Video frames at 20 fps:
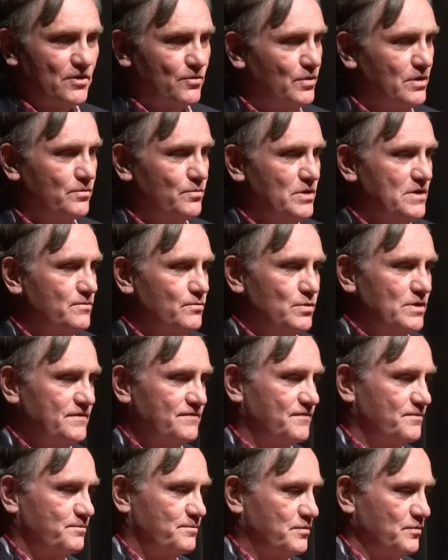we, we,
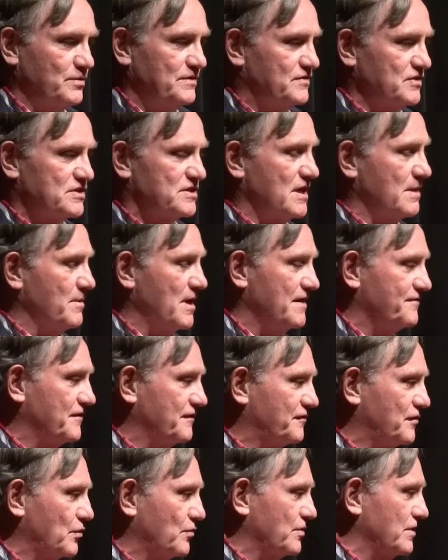we've we just come off
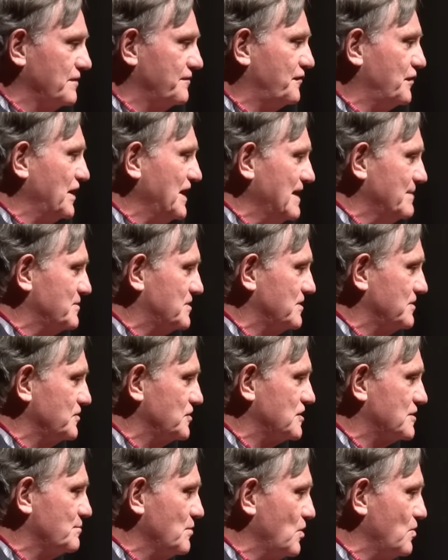a floor in flames and
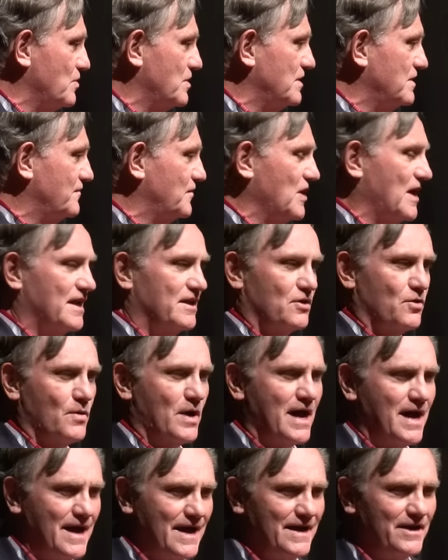there's smoke and you've got to go
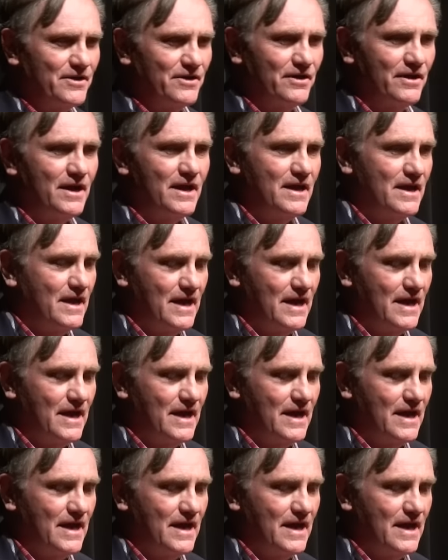higher.